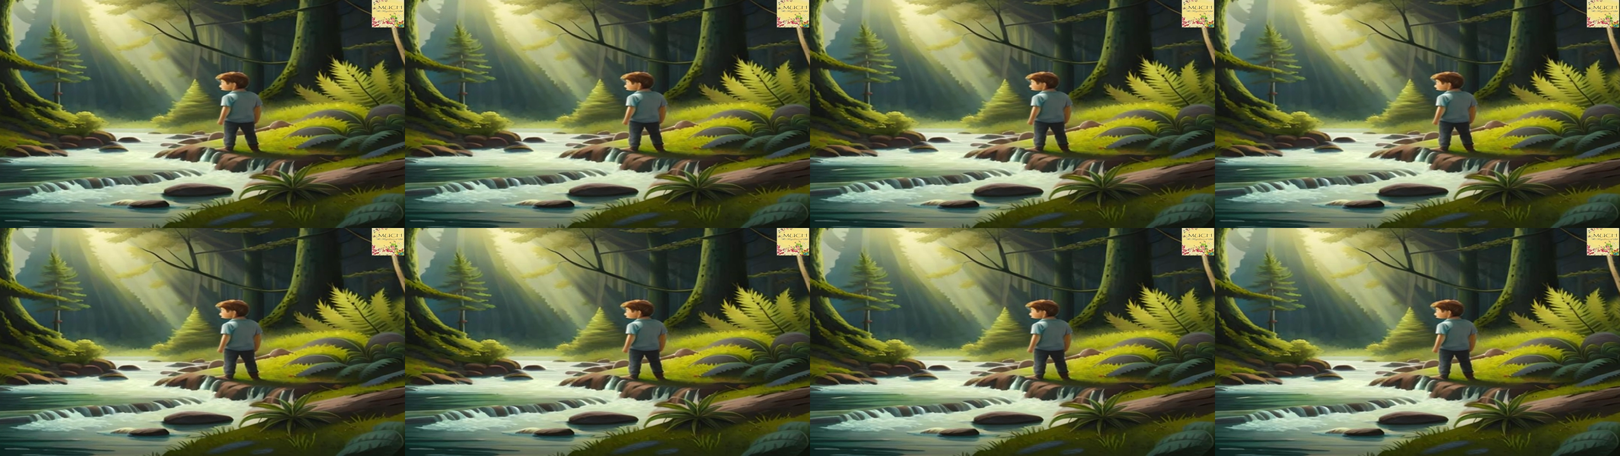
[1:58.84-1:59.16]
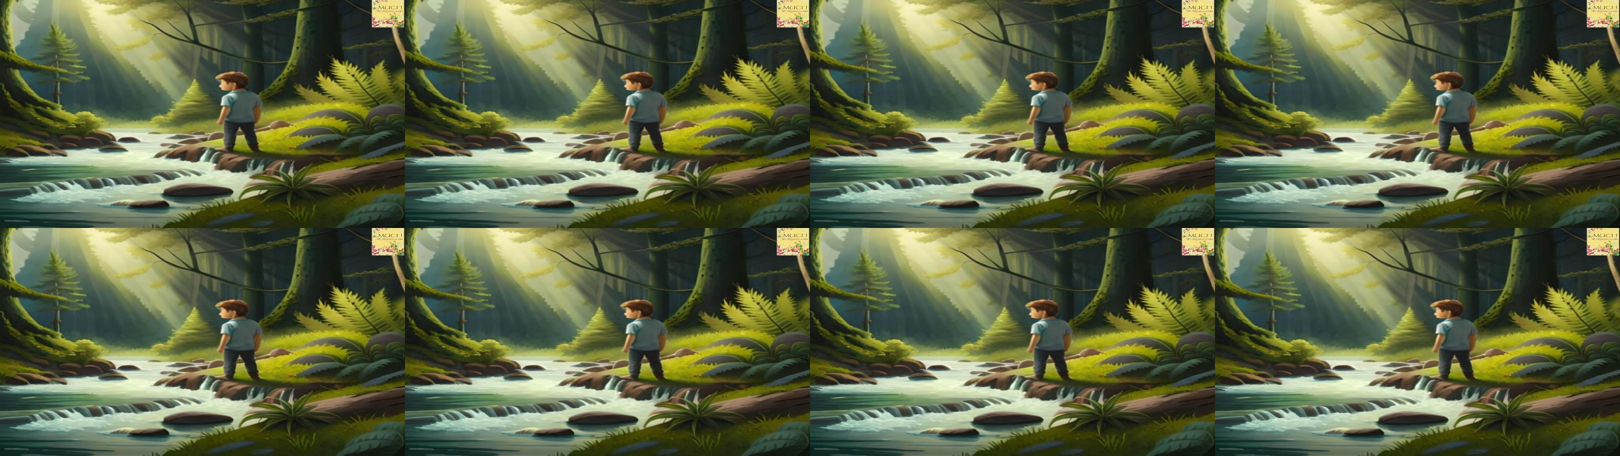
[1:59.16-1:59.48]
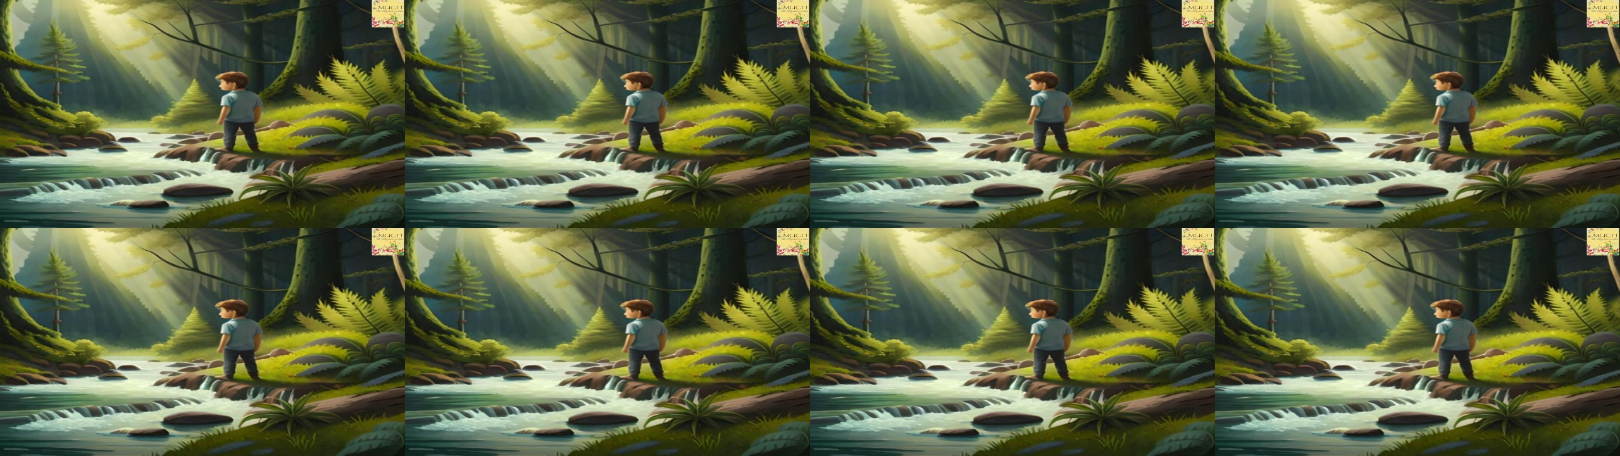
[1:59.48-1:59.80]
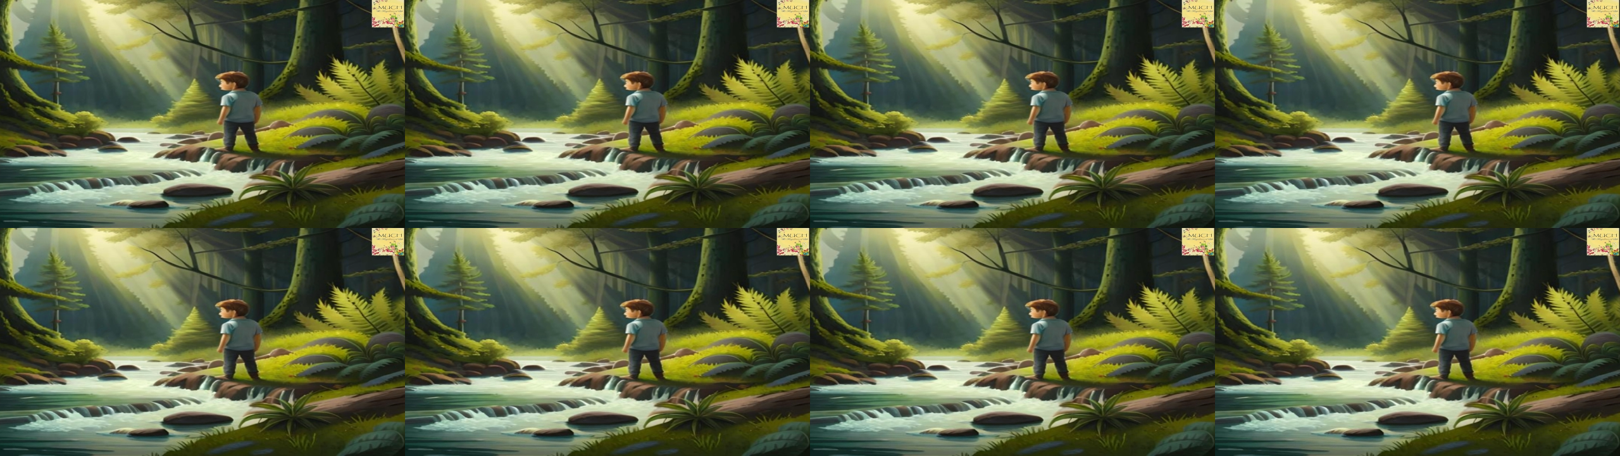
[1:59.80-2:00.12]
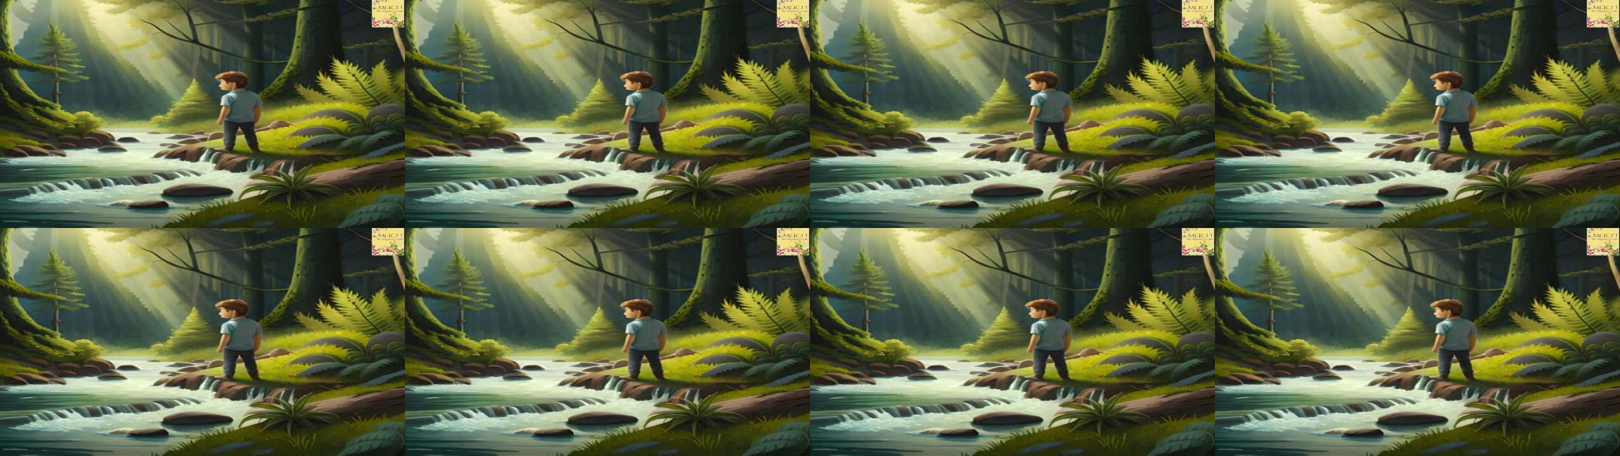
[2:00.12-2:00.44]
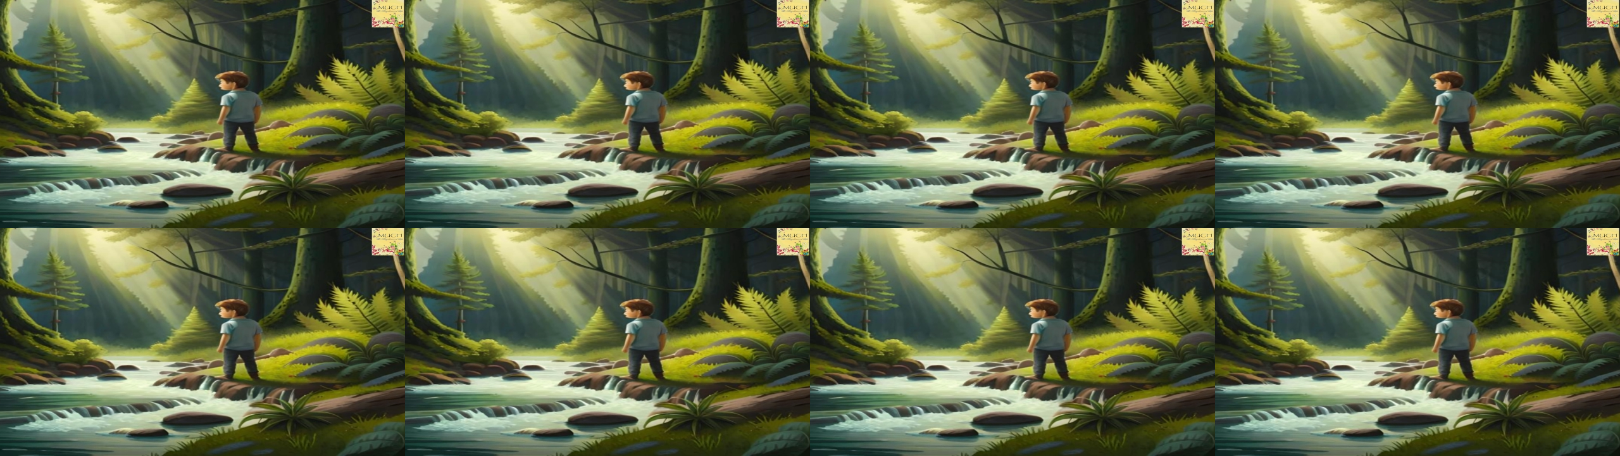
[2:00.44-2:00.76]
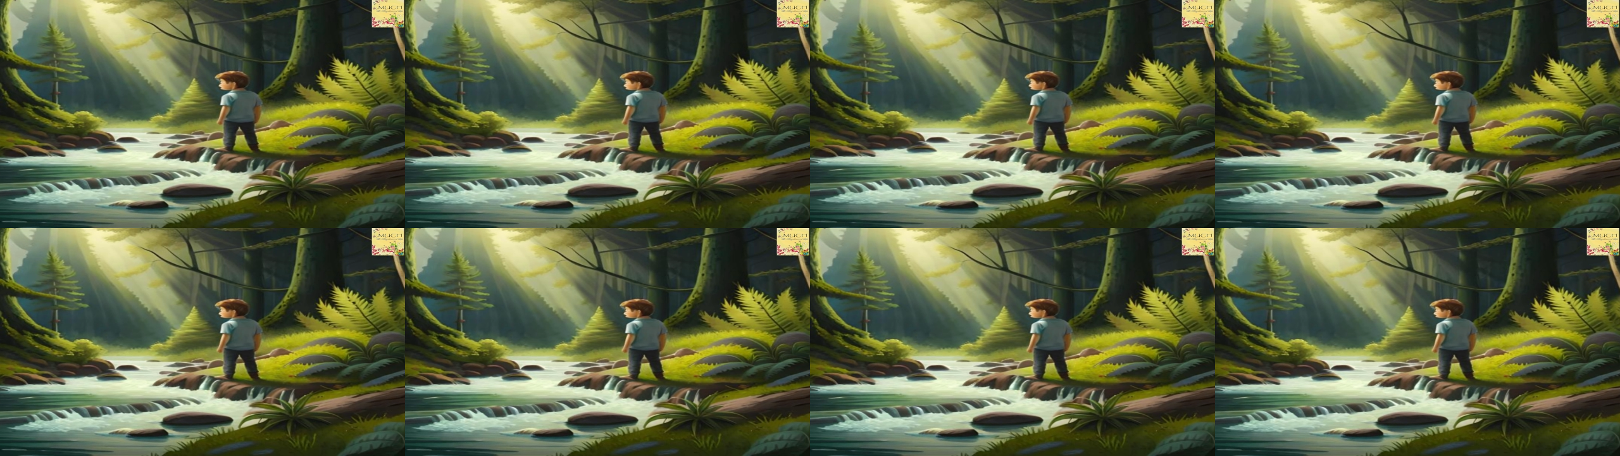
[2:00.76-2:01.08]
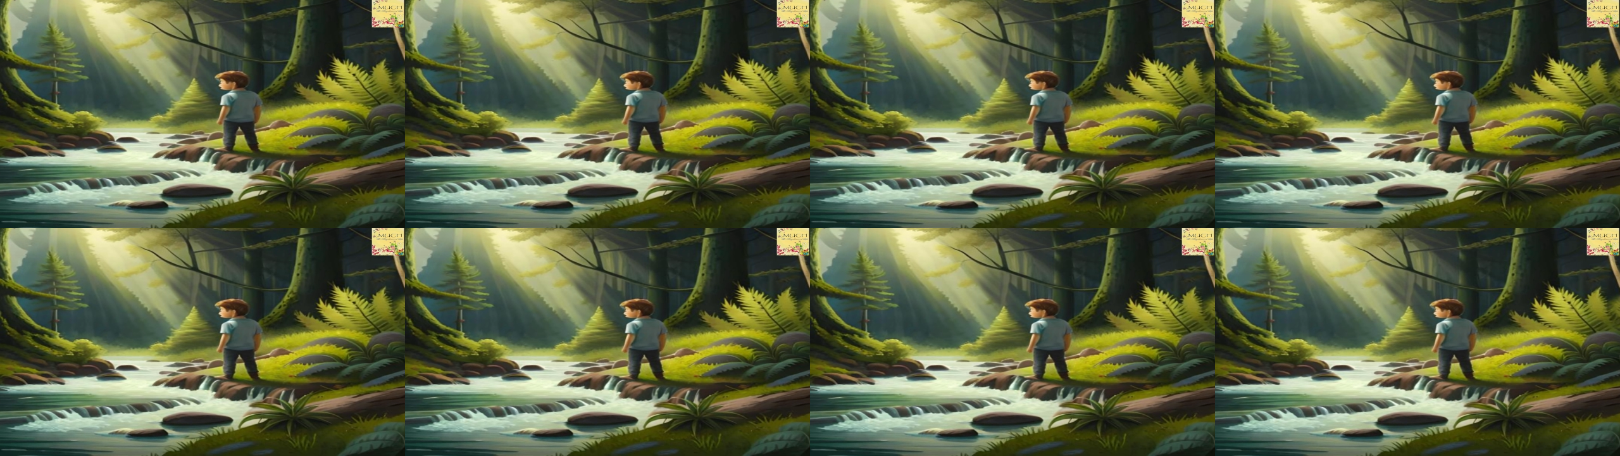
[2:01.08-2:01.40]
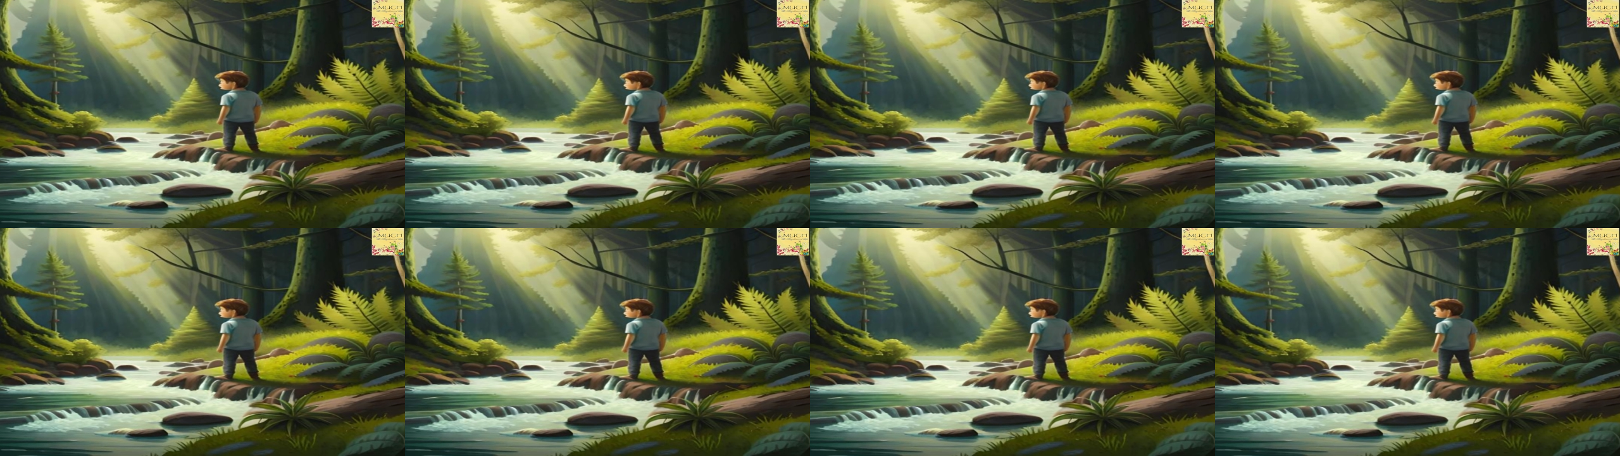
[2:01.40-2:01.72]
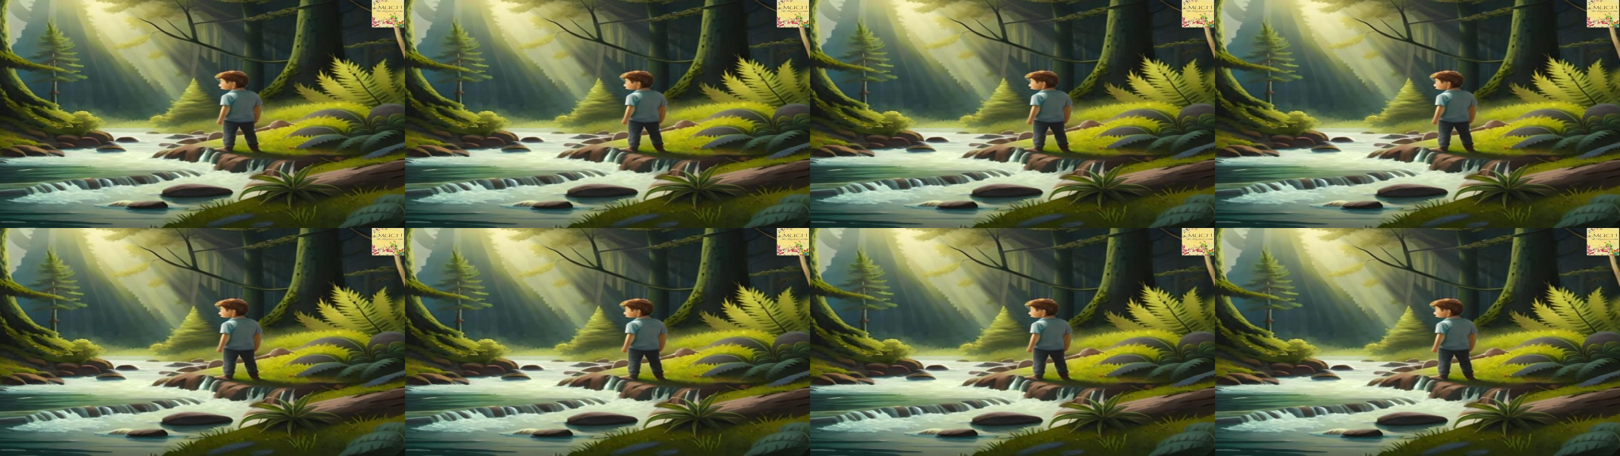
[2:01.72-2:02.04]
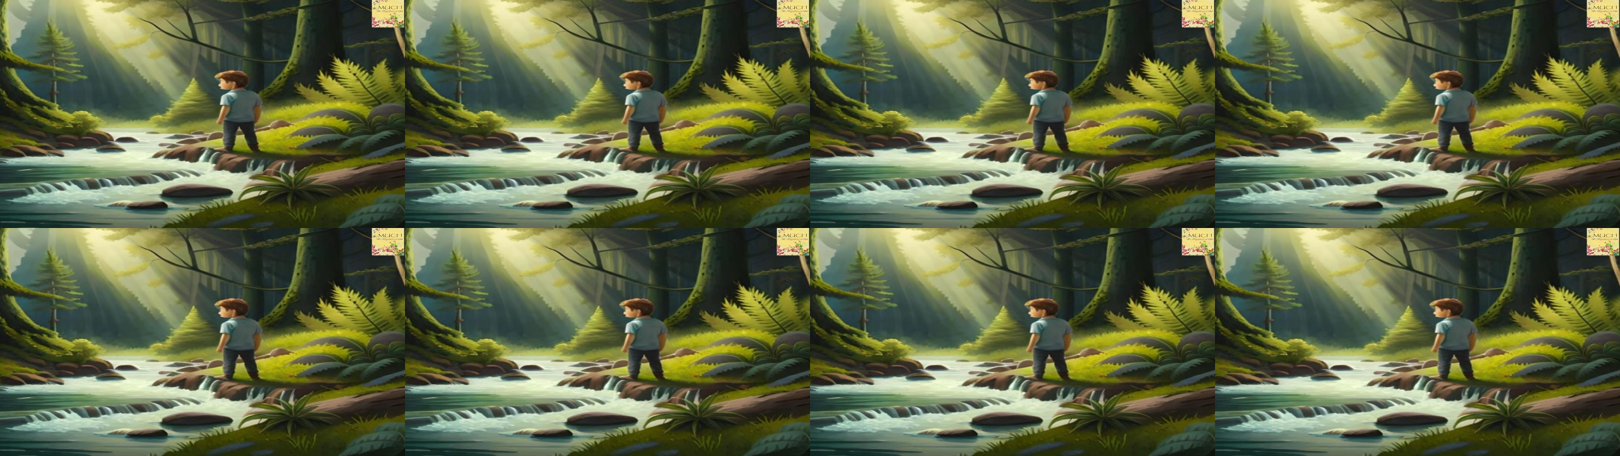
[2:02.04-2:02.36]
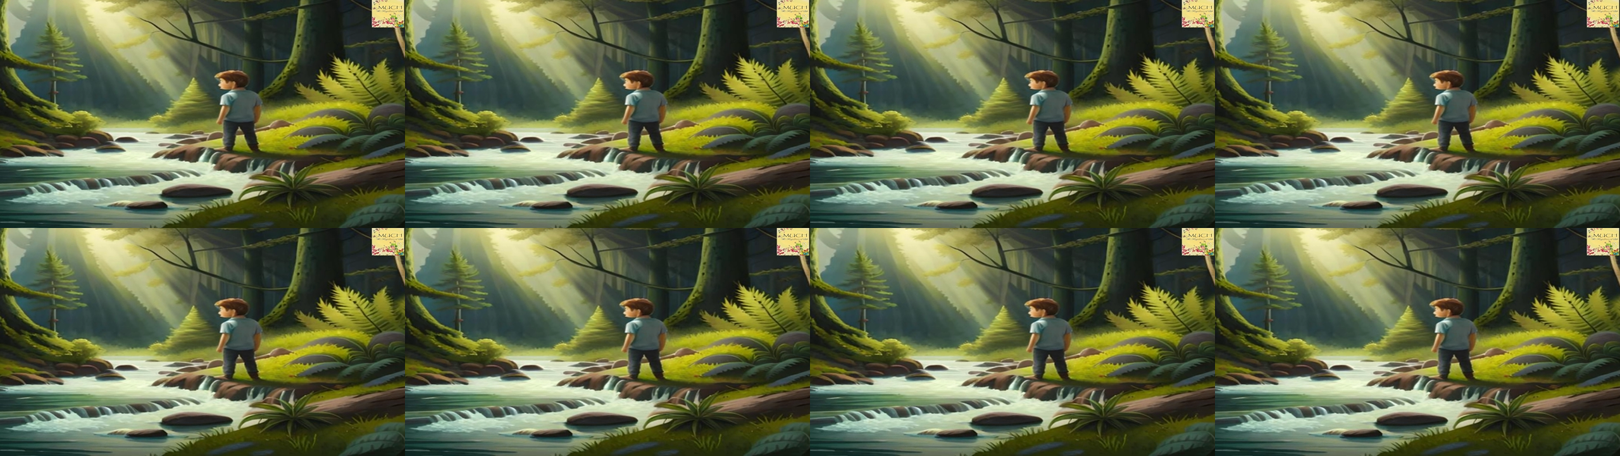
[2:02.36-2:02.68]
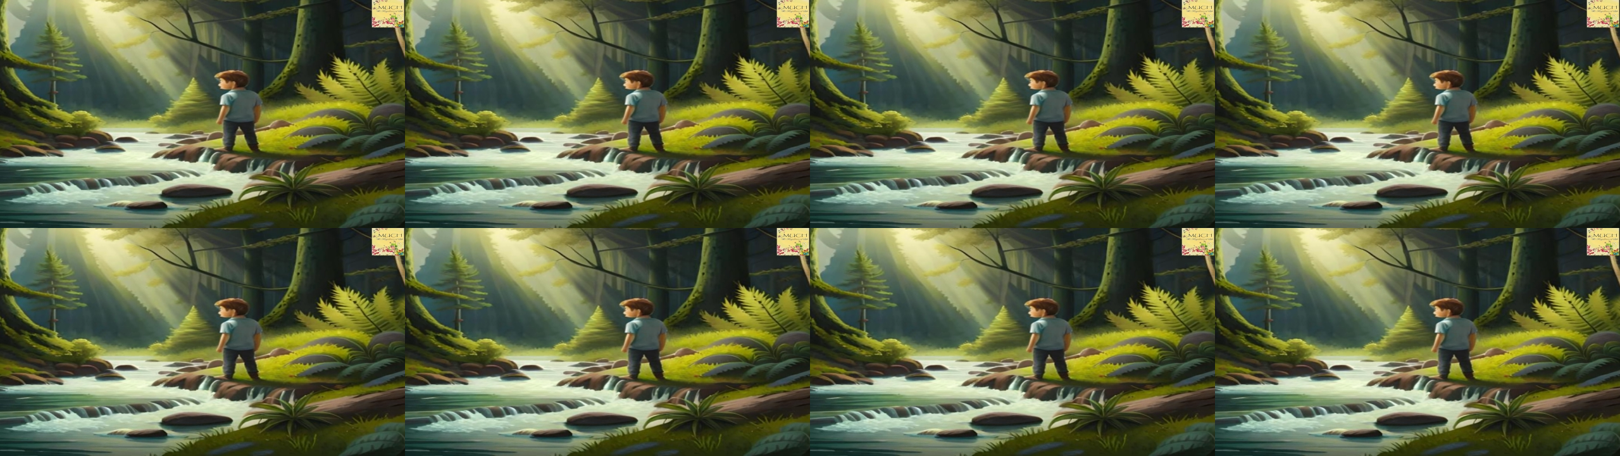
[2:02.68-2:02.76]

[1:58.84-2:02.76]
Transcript: (no speaker visible)